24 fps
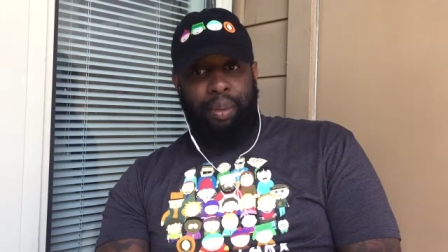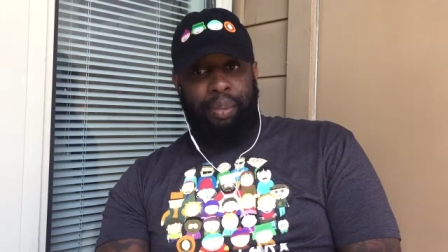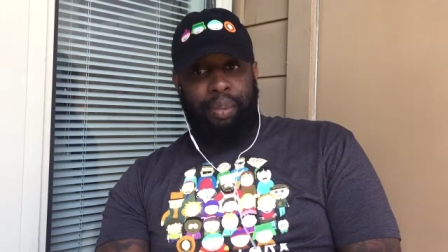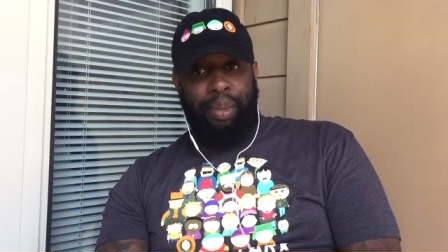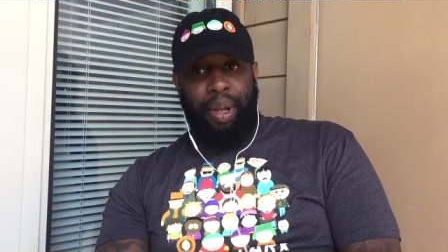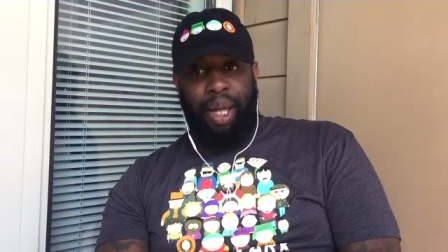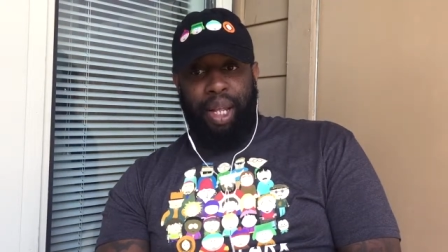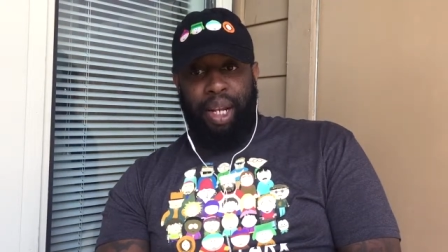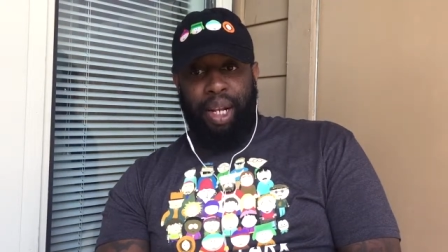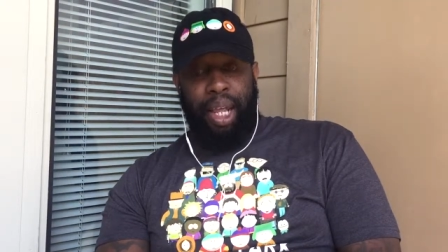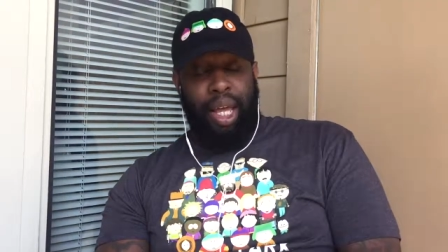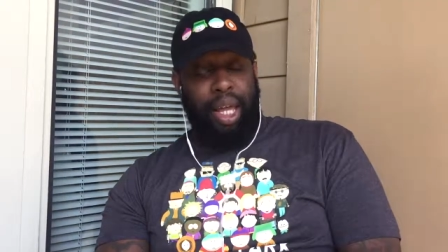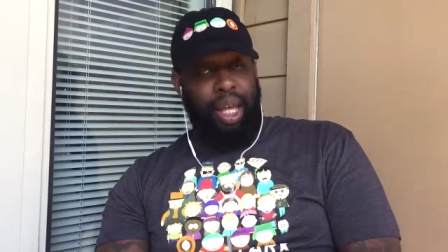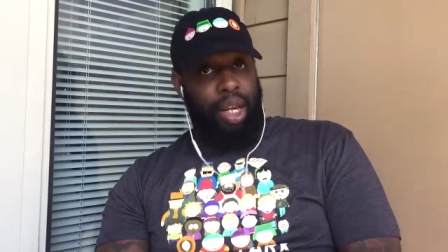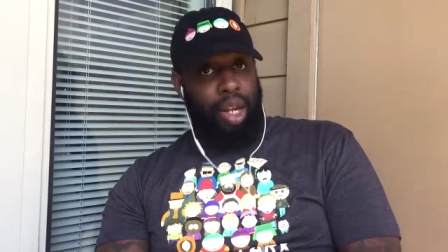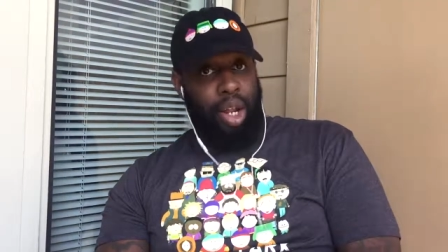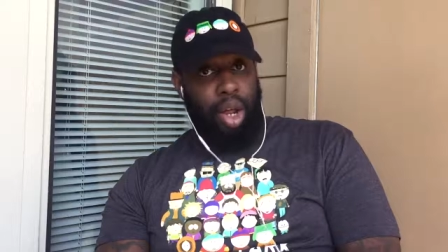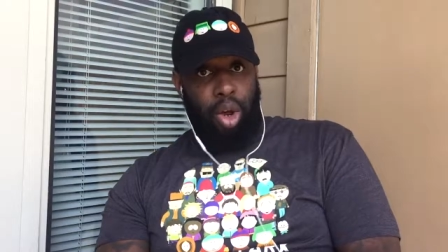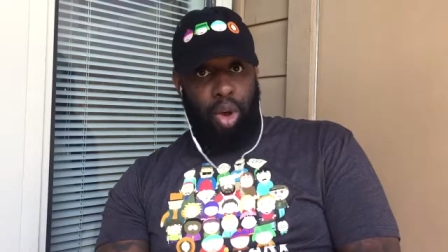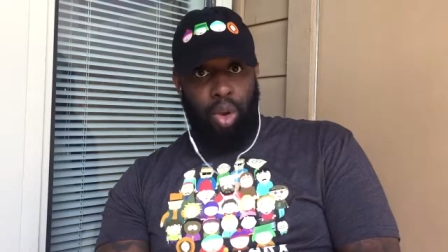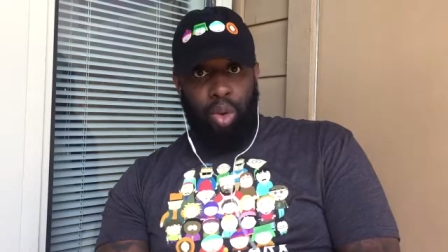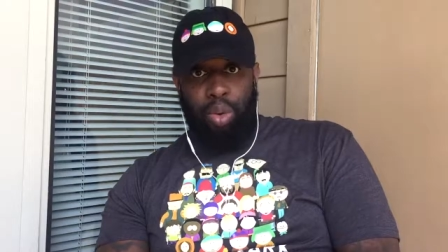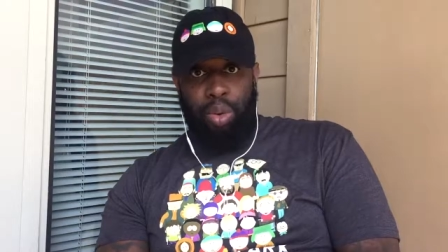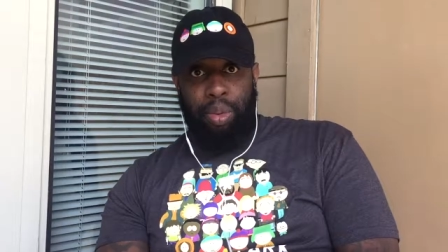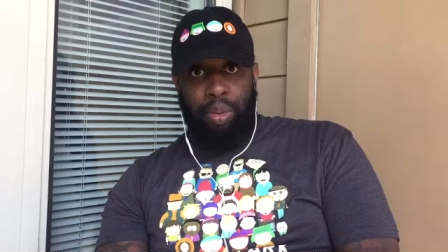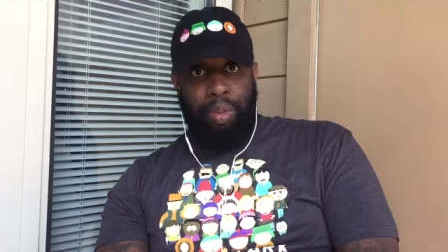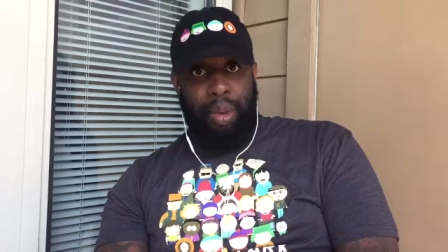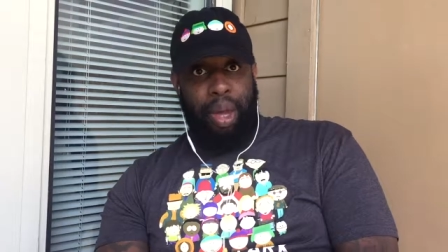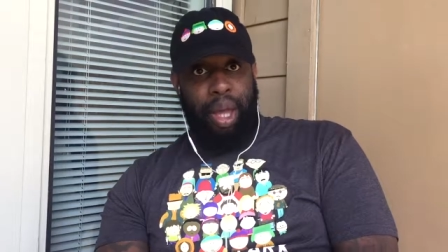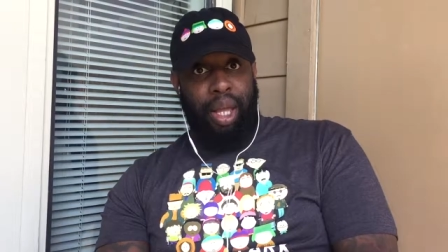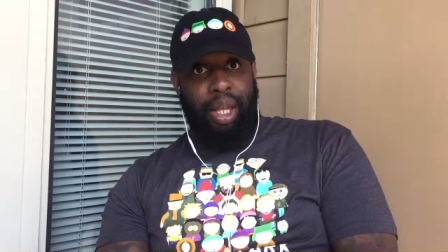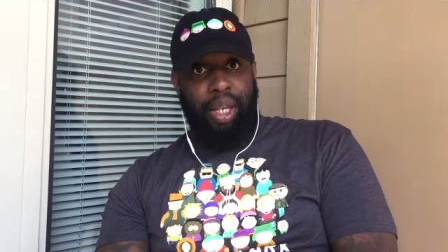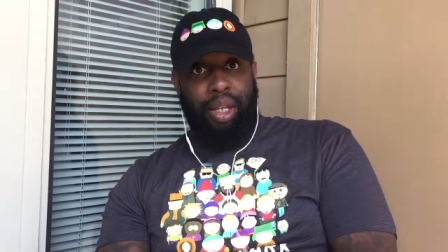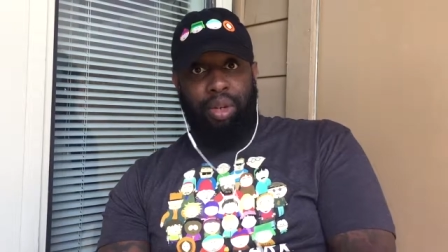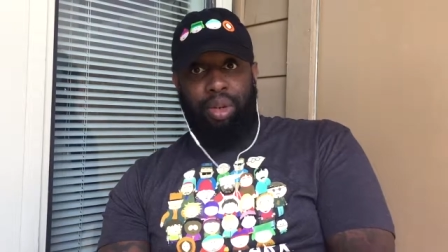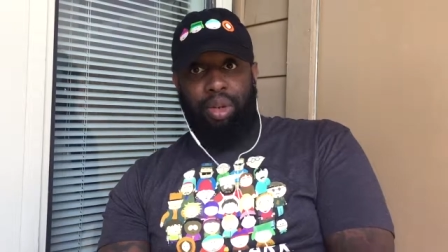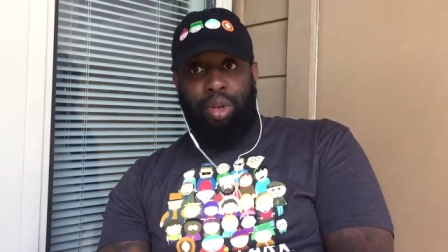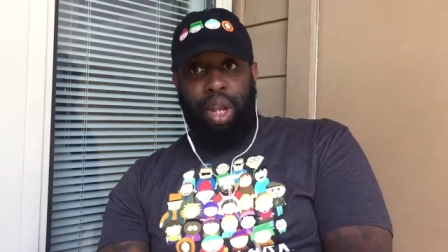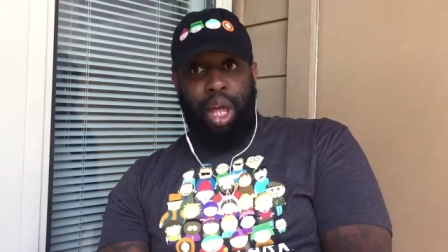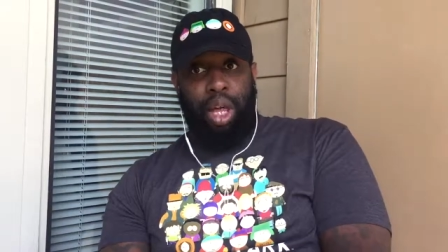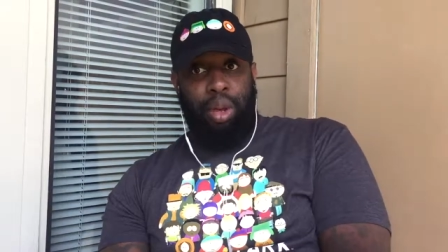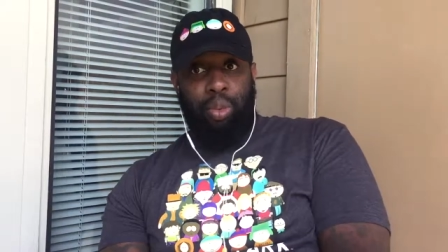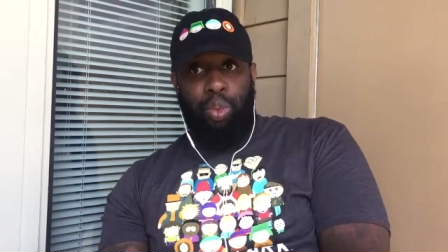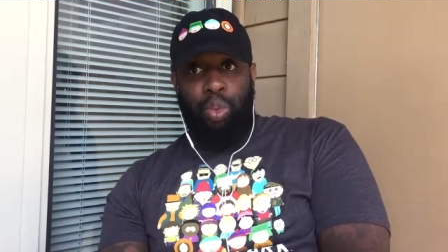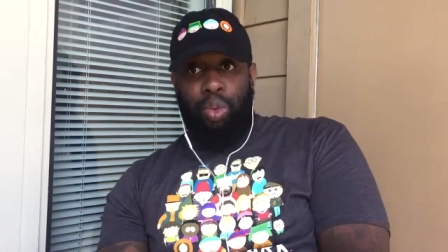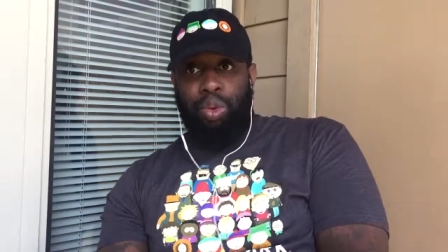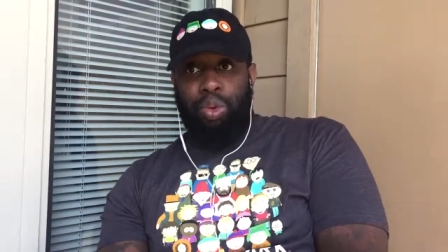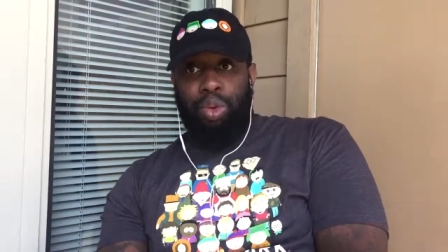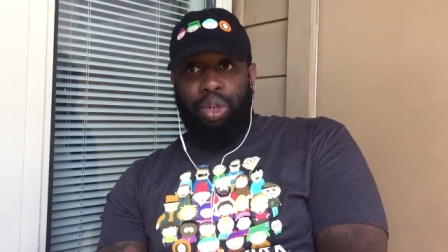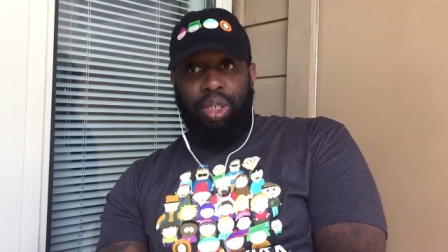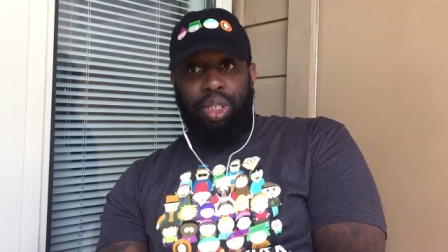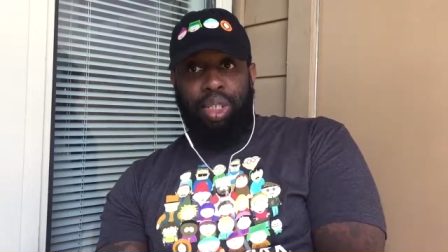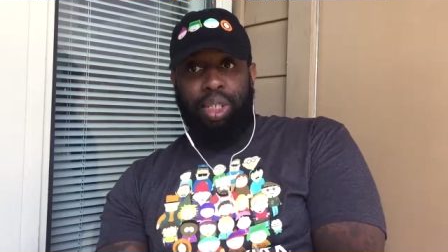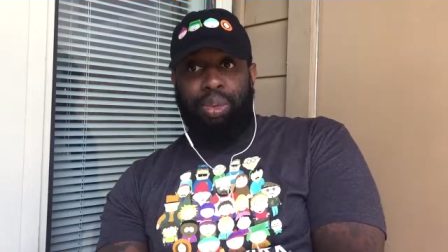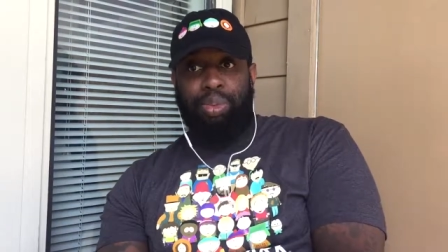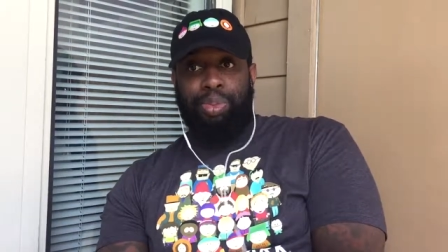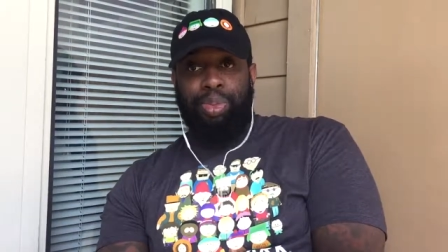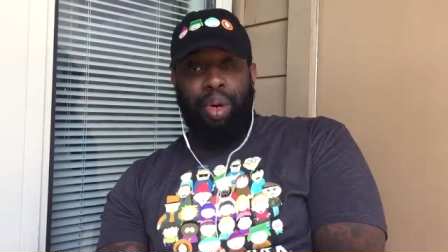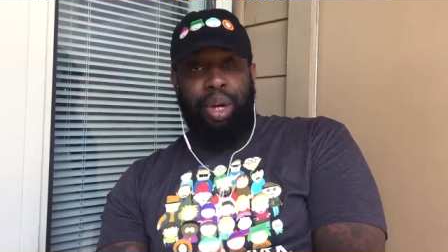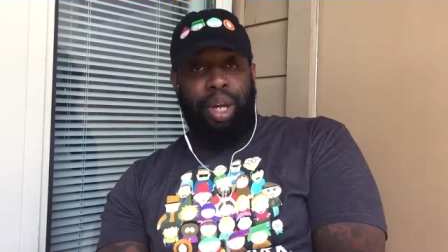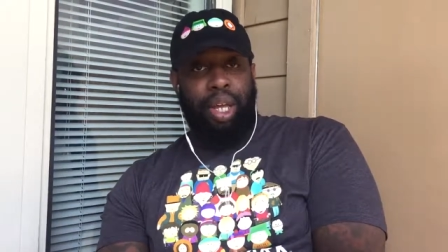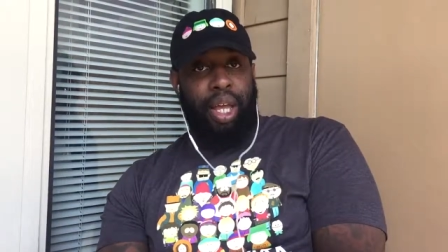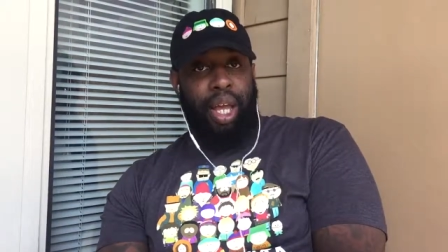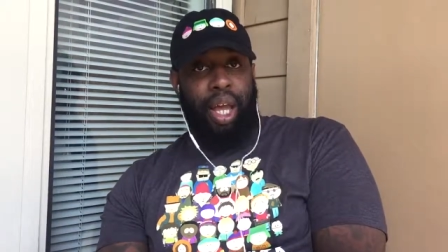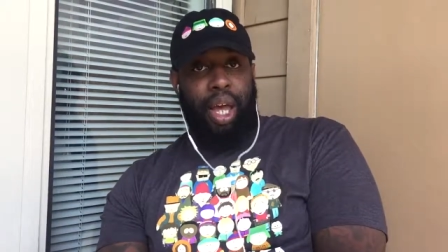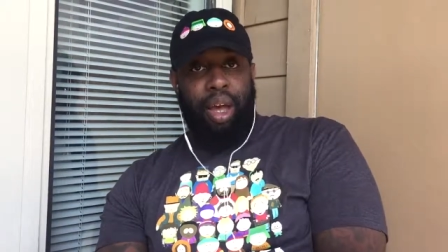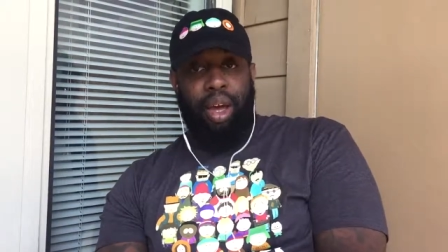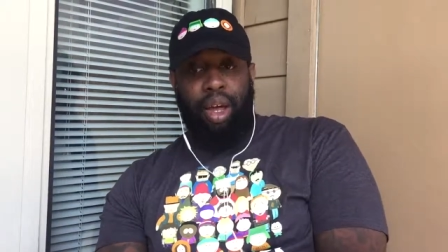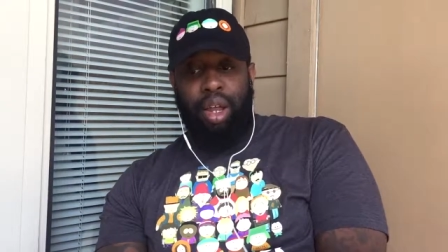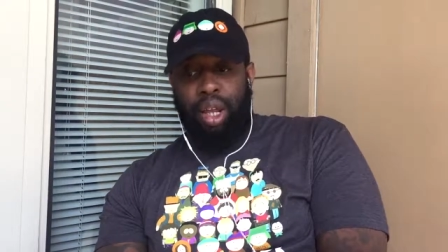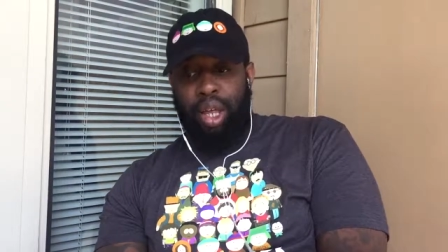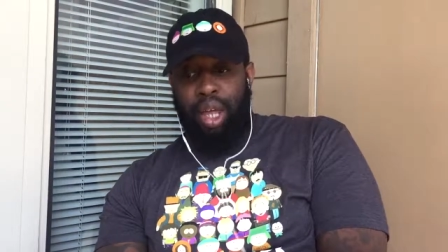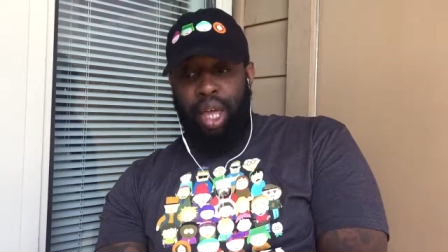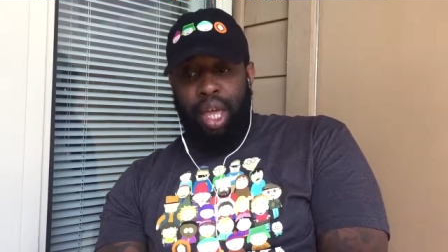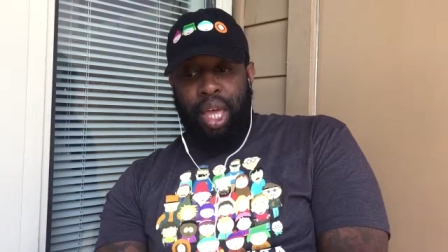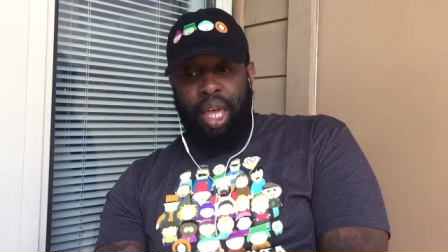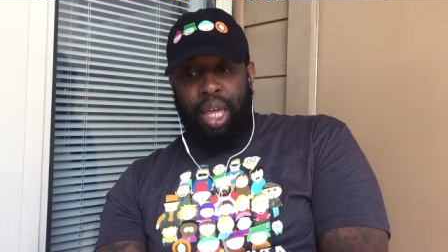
Black Lightning holding back, not wanting to just break out